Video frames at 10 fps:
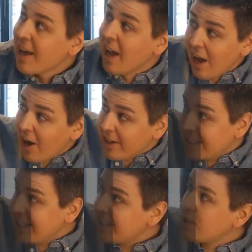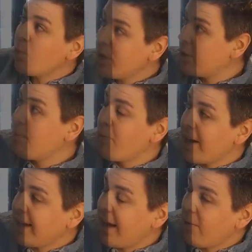This is what the
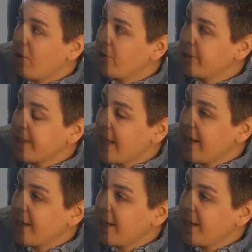breakdown looks like.